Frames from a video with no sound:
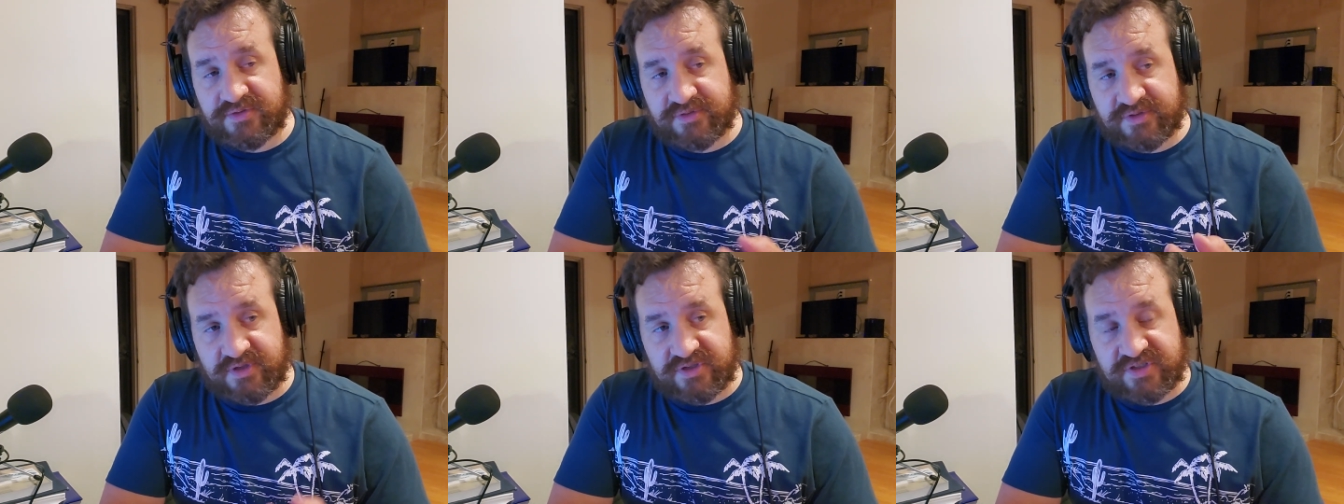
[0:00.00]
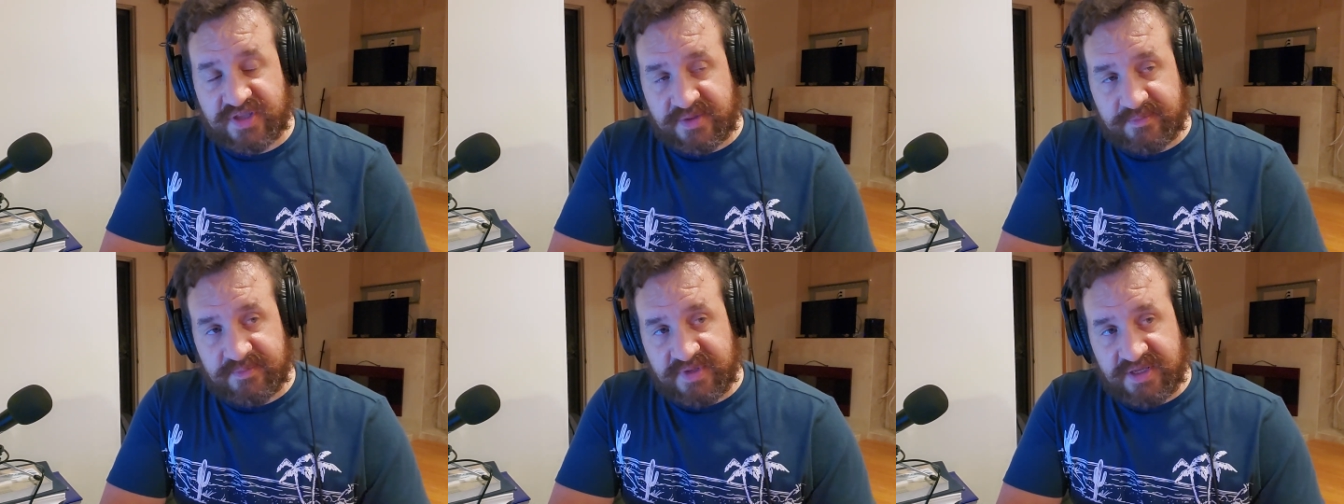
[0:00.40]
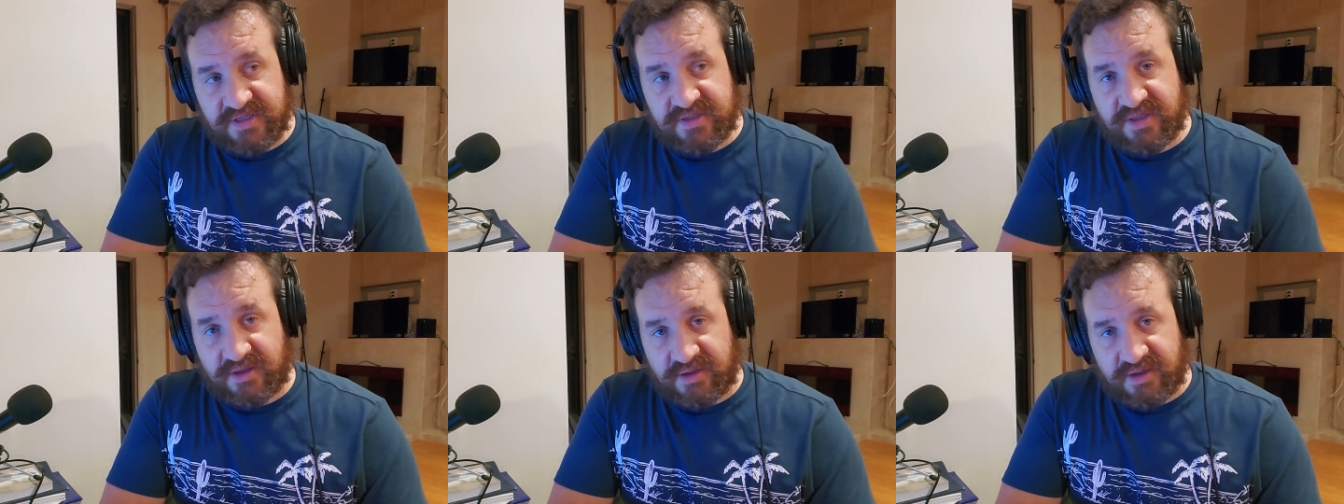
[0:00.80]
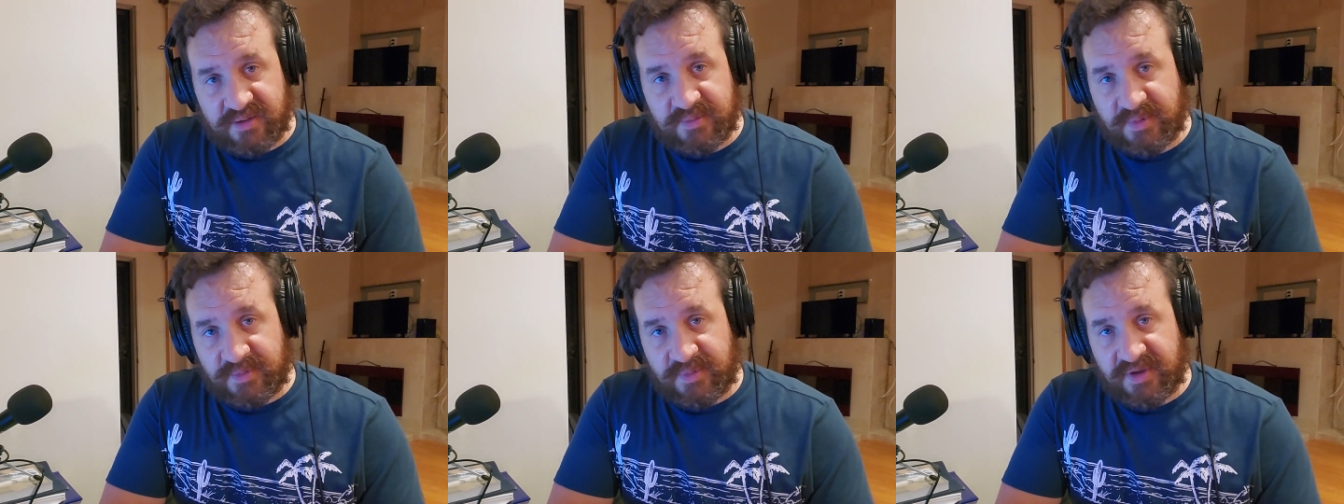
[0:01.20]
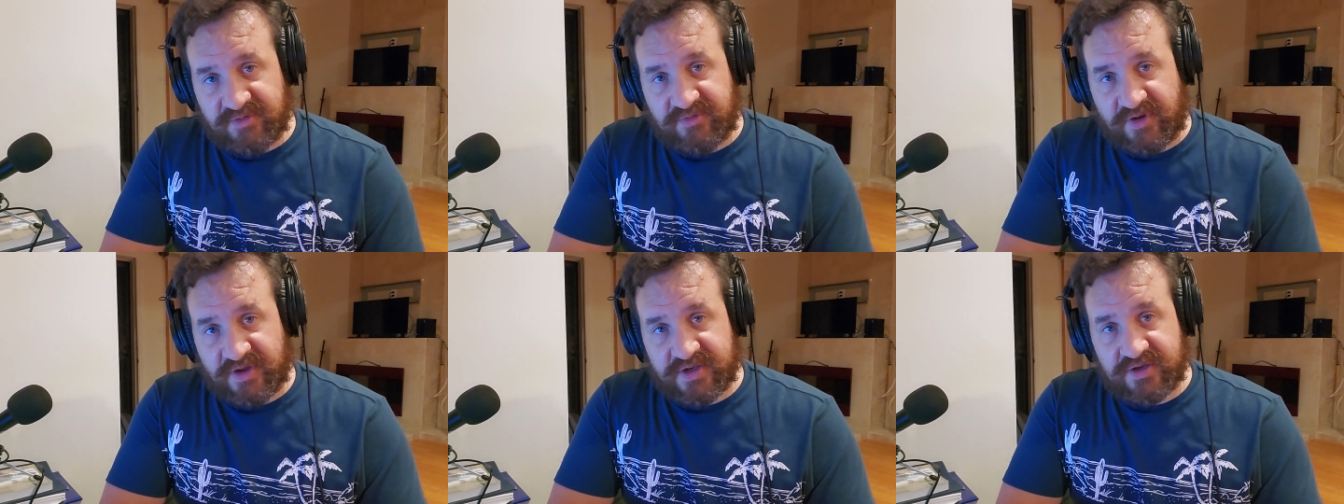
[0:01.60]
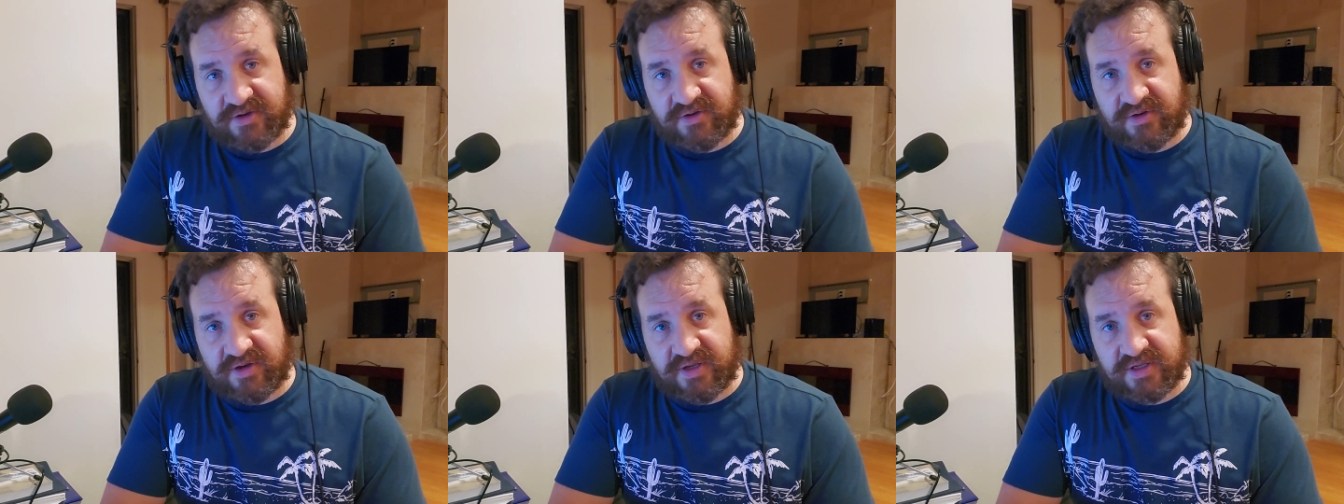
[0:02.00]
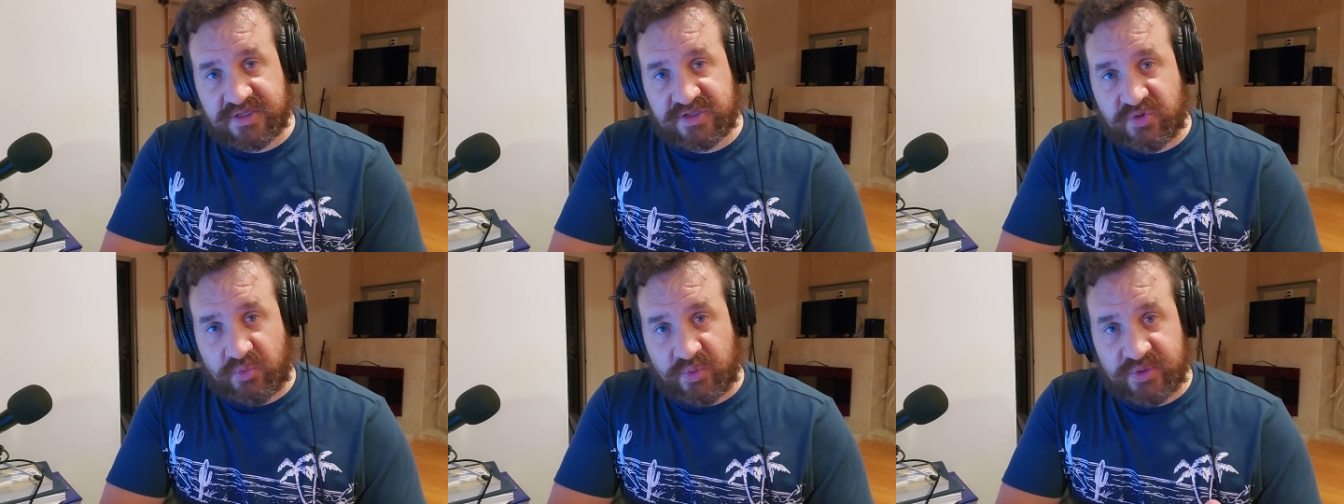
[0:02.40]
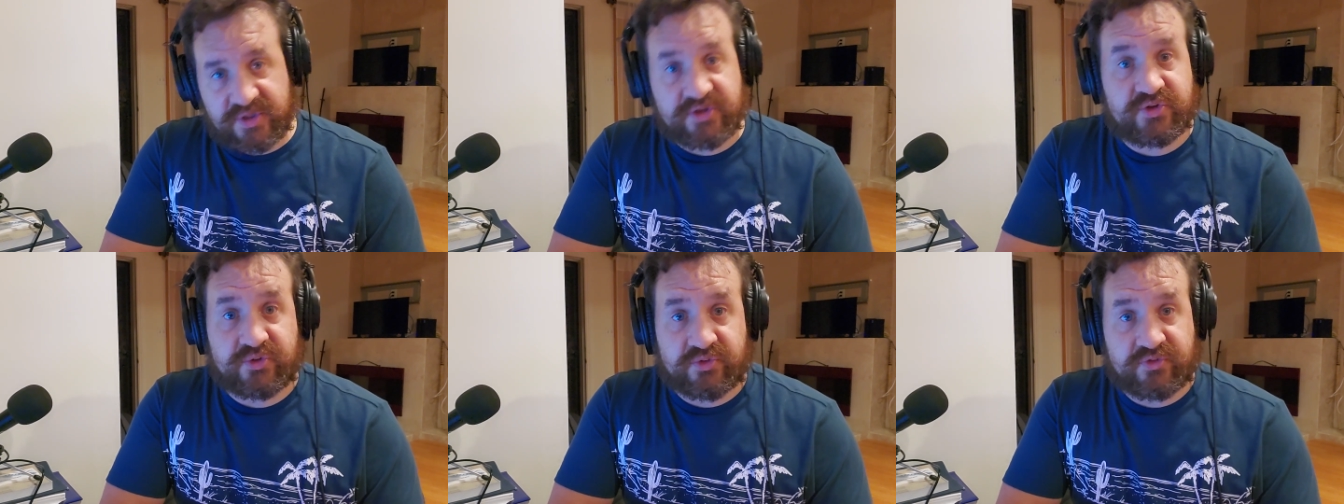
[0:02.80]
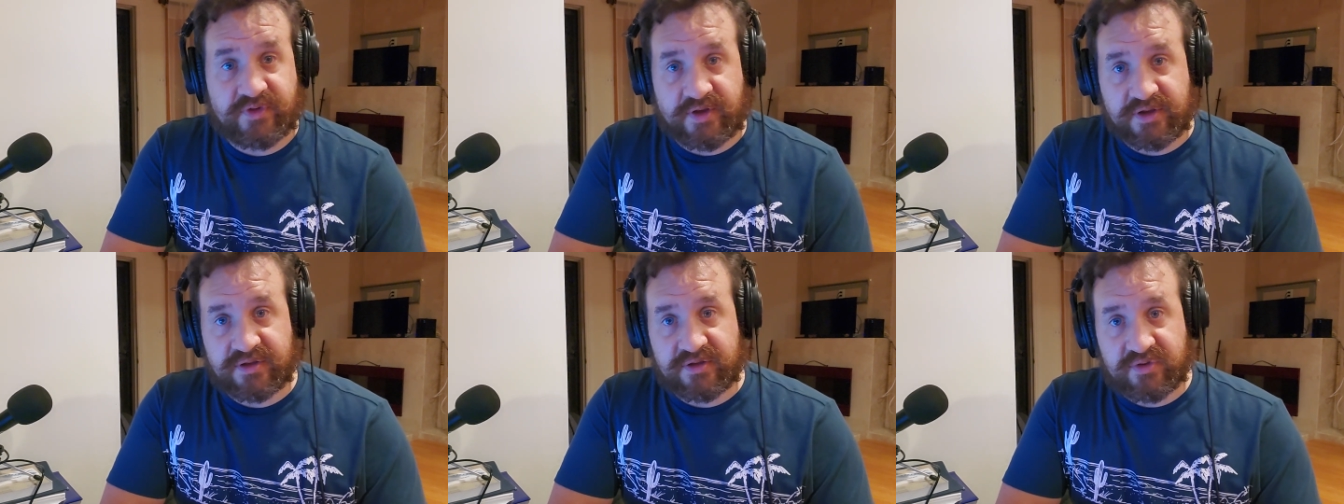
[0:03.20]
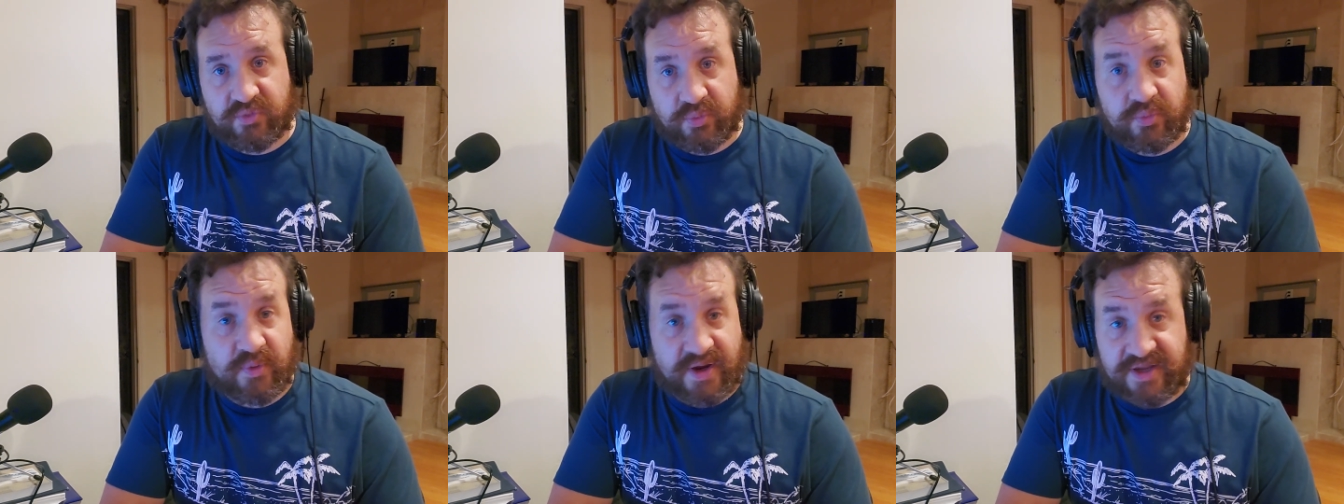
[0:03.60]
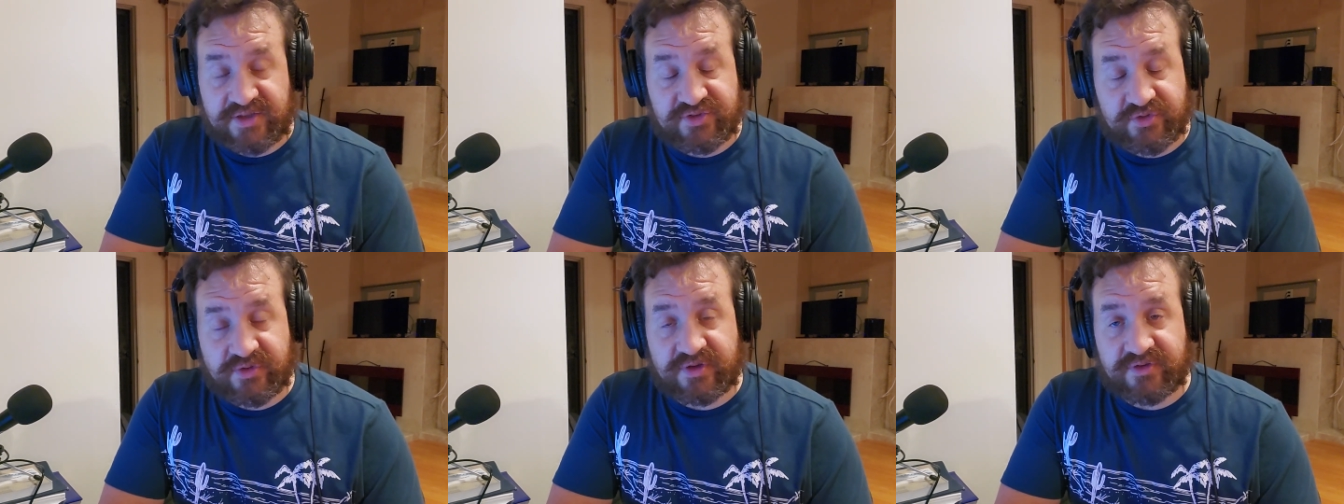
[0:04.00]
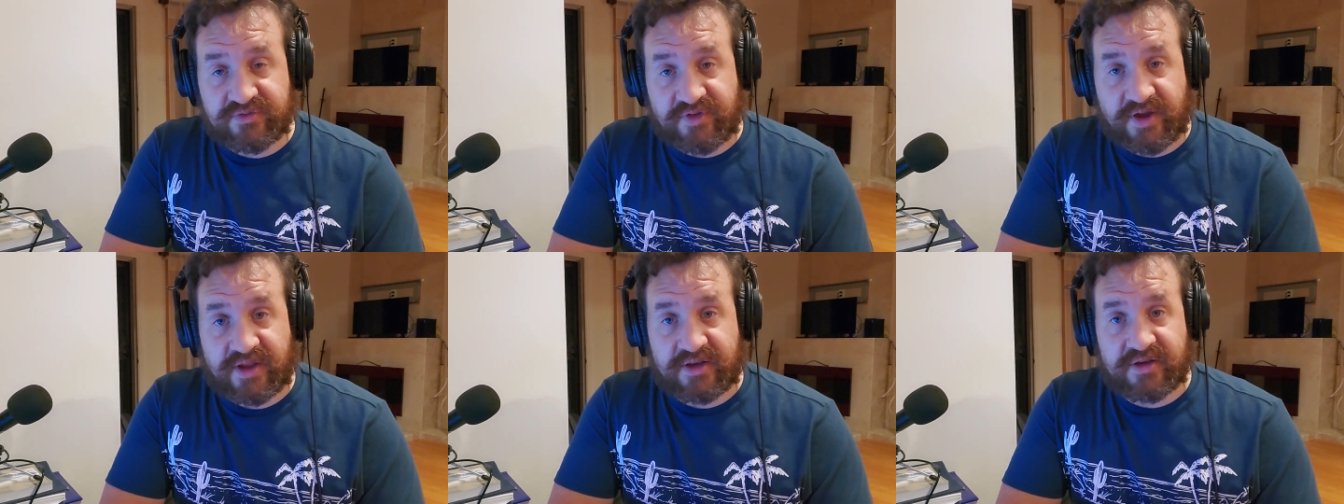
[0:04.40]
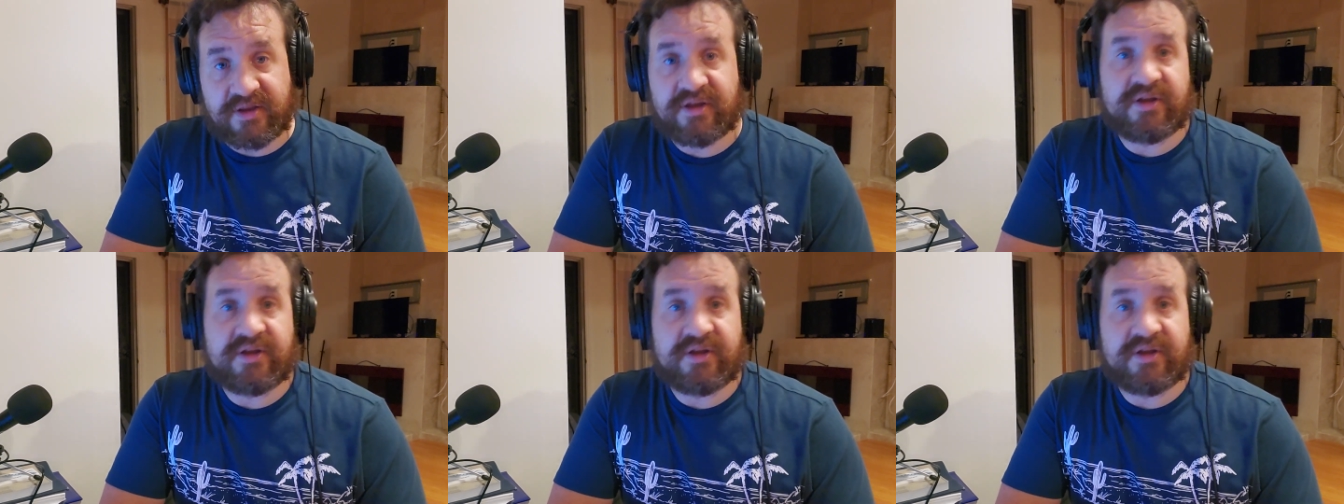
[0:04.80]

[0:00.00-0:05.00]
Does that mean the MMA fighter is going to do great during a fight?